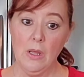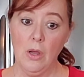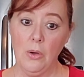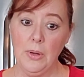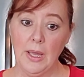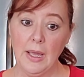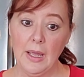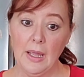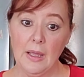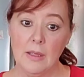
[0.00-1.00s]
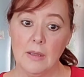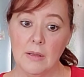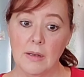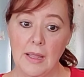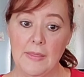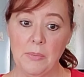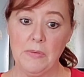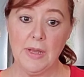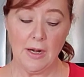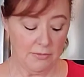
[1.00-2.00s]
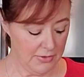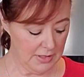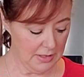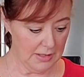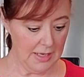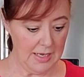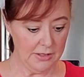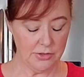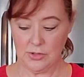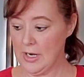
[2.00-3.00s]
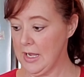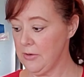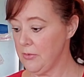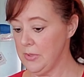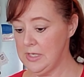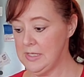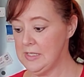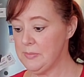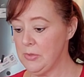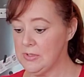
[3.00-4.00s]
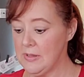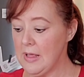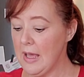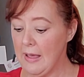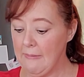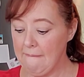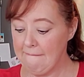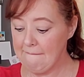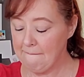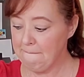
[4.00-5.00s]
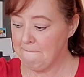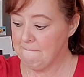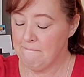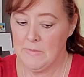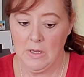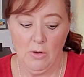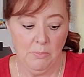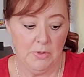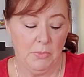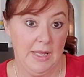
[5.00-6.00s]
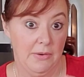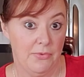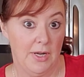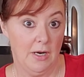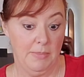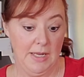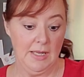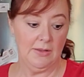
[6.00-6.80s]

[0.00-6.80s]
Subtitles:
Okay, and then we've got our vanilla extract, 3 teaspoons of that. Oh, and we can't forget our baking